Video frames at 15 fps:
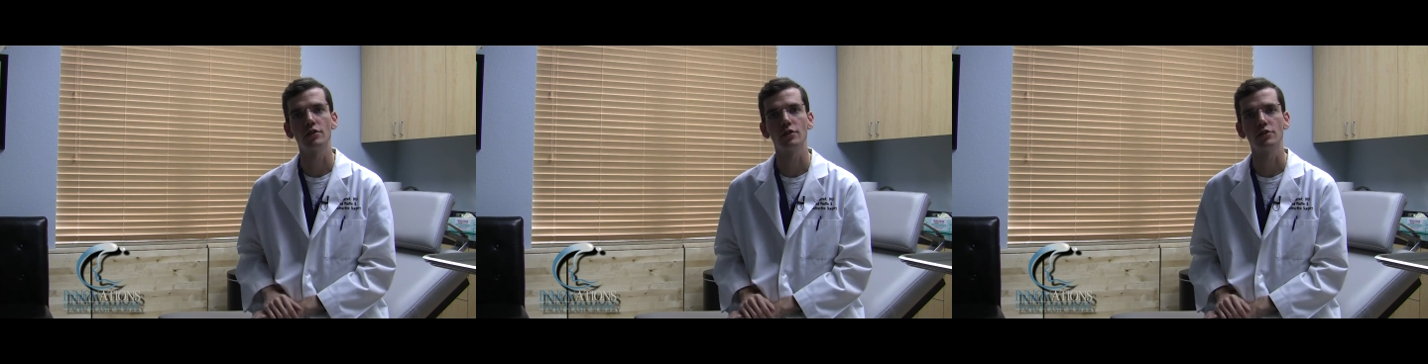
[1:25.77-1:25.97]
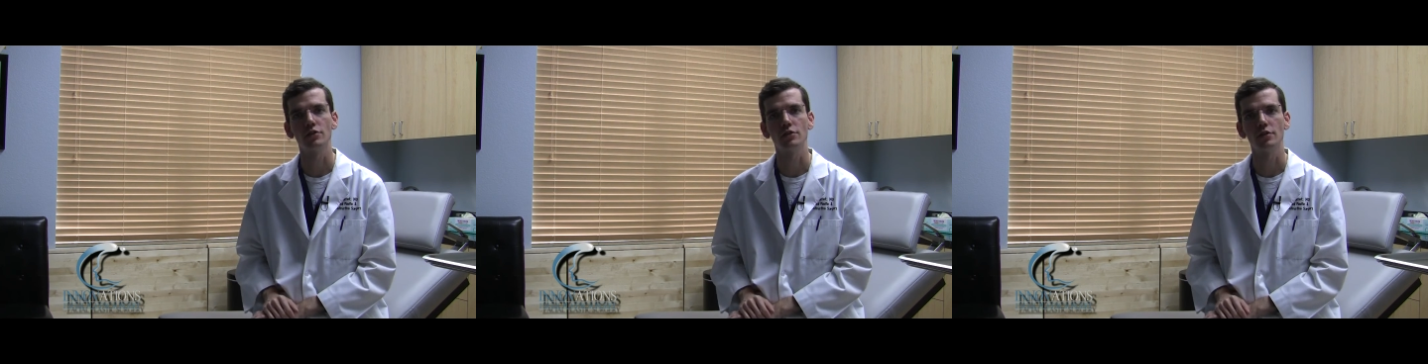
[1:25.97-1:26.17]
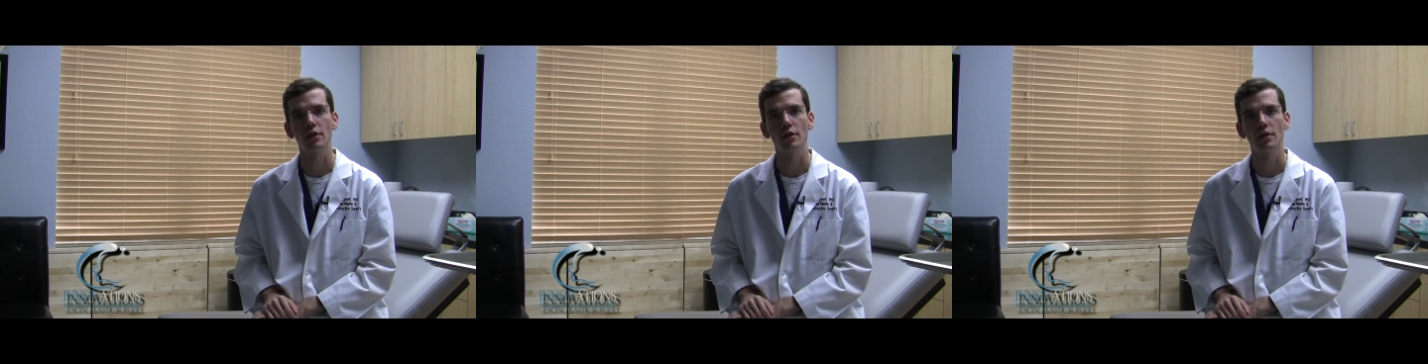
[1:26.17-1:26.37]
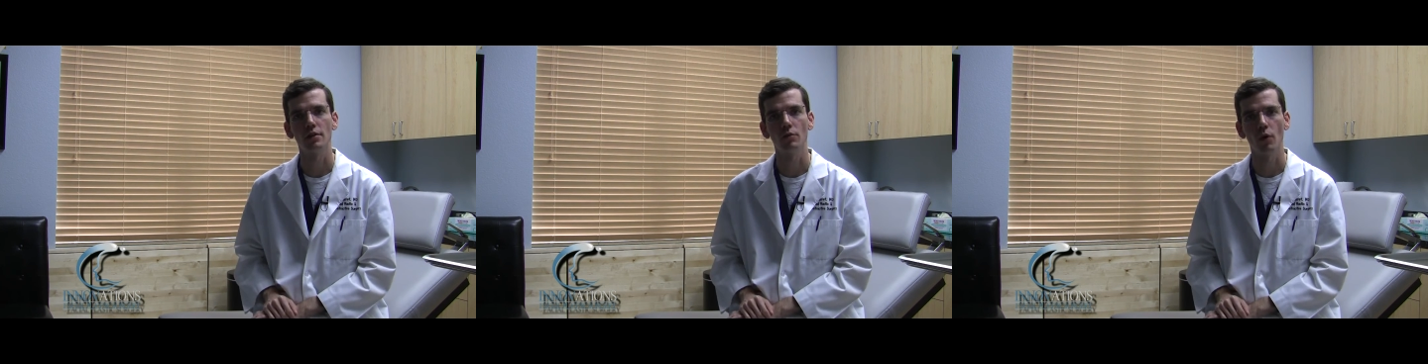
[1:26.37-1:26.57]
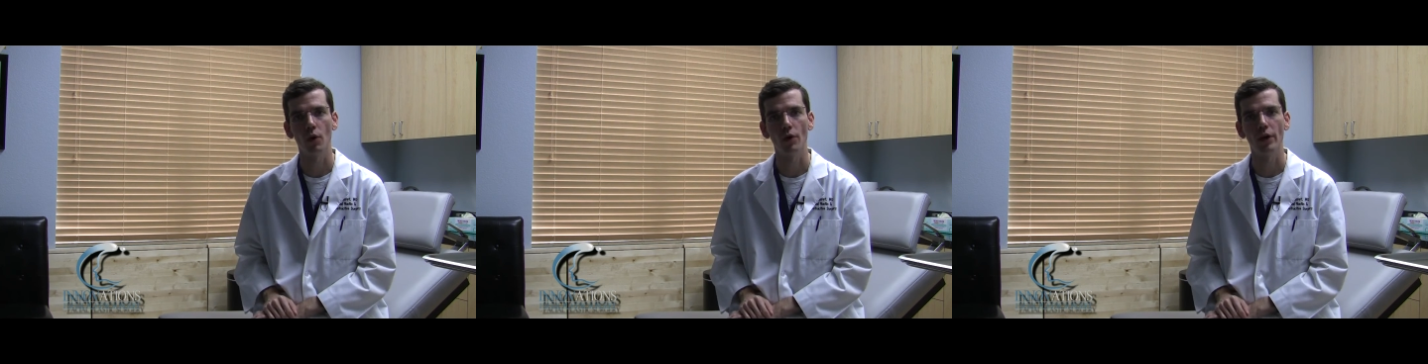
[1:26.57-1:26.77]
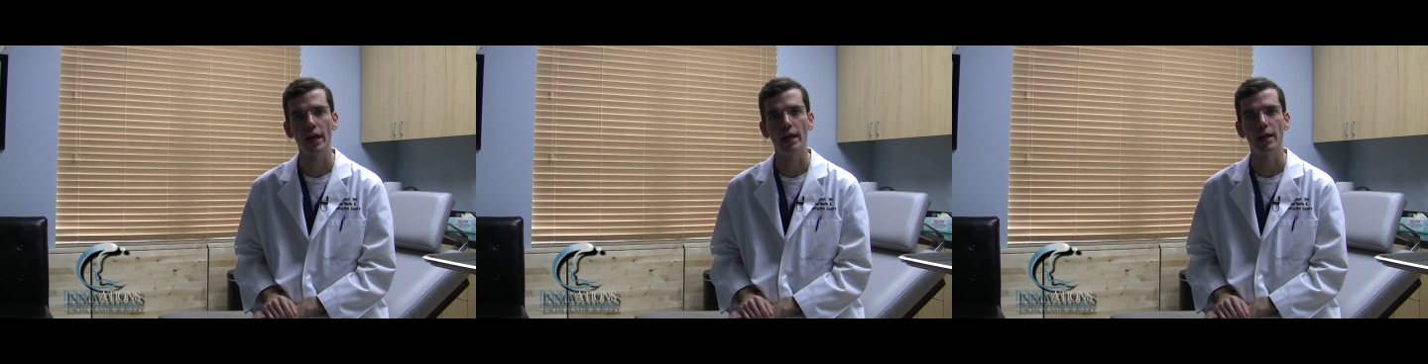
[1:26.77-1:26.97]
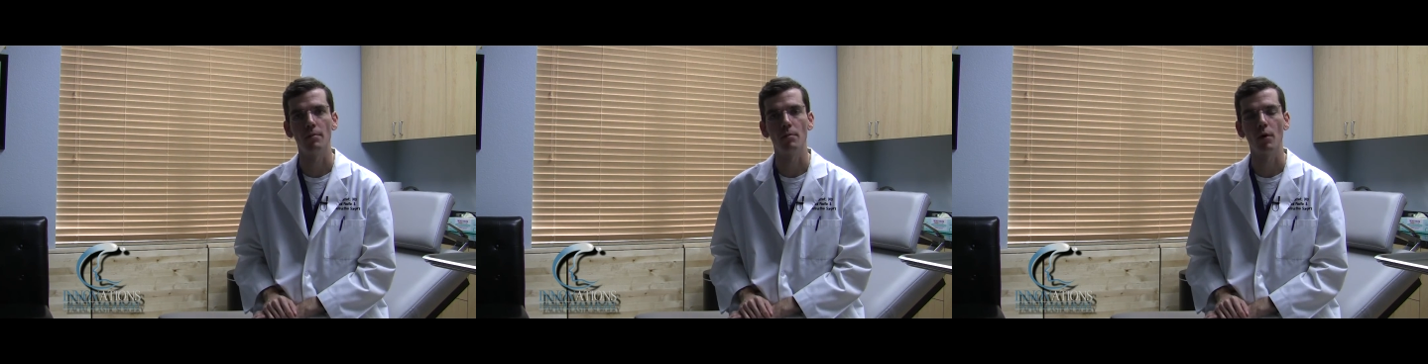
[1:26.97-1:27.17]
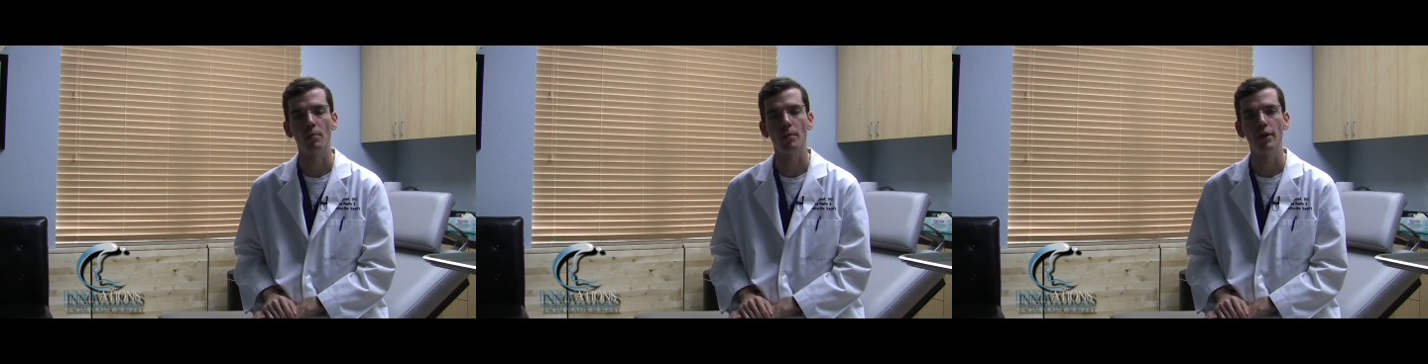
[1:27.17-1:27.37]
such as Rogaine
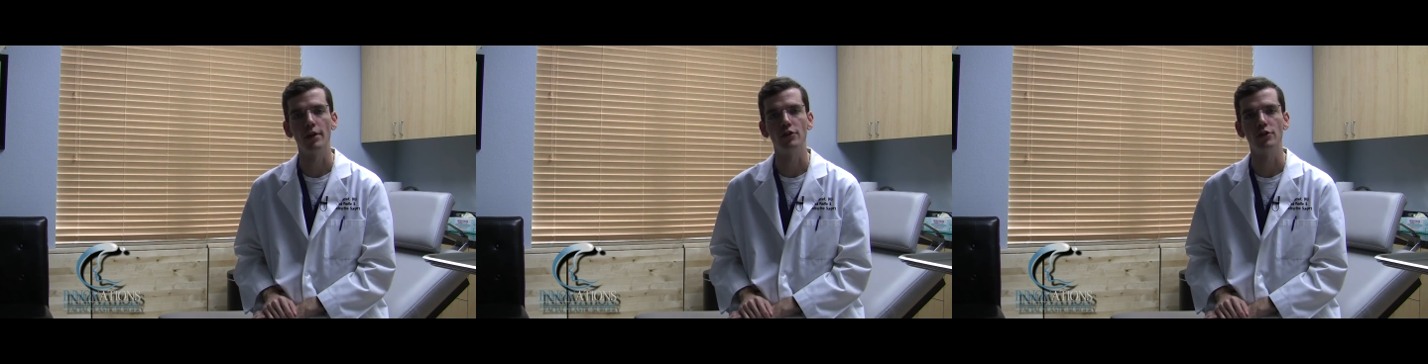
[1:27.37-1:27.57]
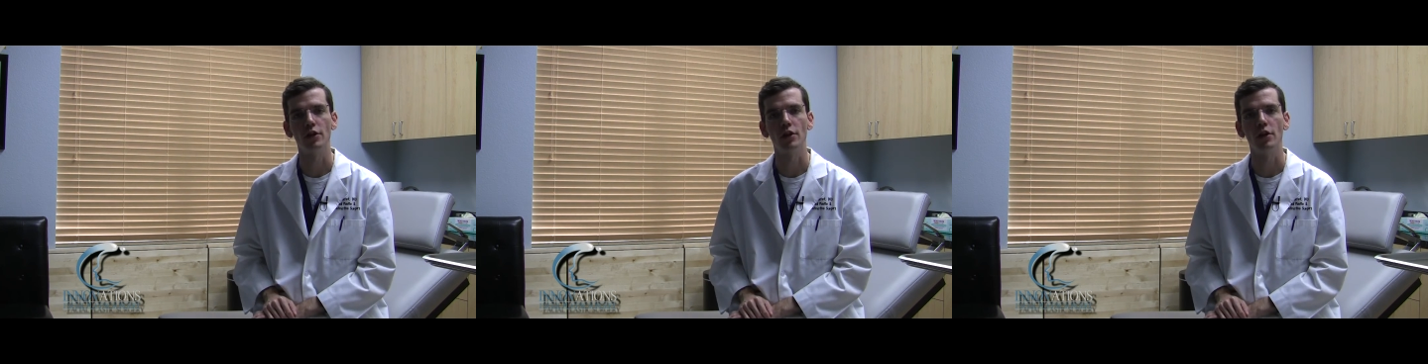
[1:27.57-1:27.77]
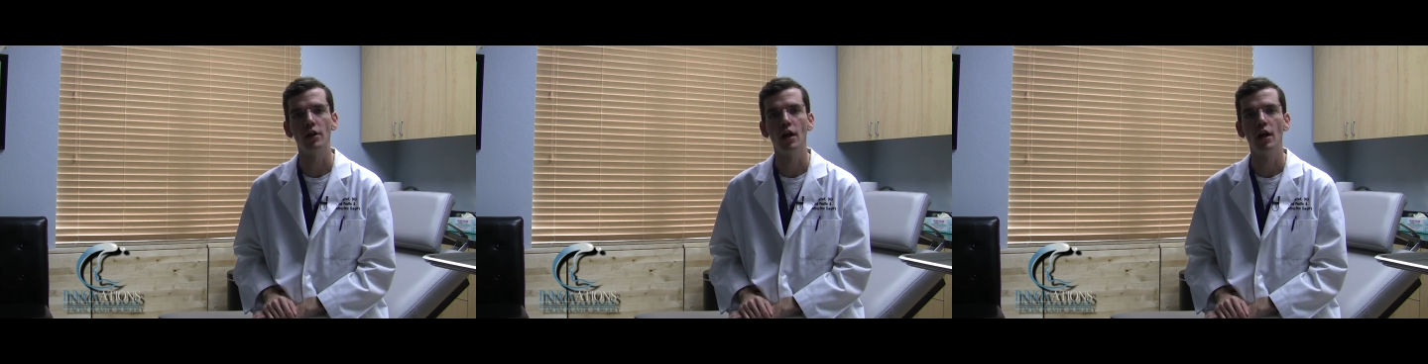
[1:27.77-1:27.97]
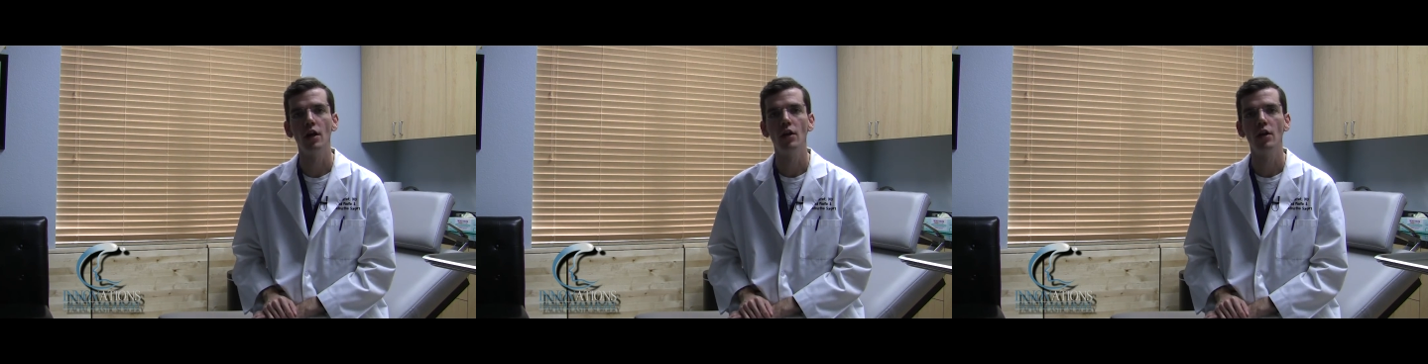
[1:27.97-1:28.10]
and Propecia,